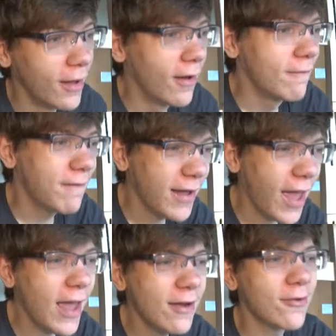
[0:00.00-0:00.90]

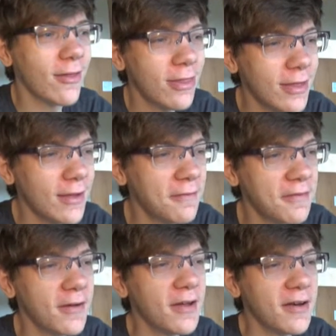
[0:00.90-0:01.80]
Viagra
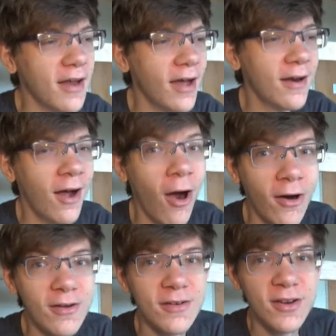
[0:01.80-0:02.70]
thief, not a
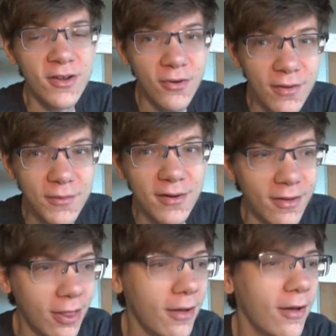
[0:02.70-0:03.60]
hardened
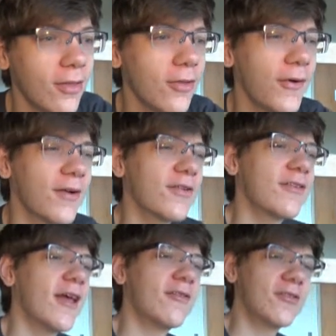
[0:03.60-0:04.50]
criminal, lawyer
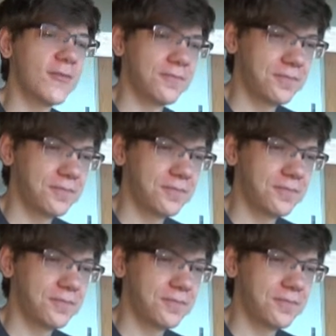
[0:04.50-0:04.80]
says.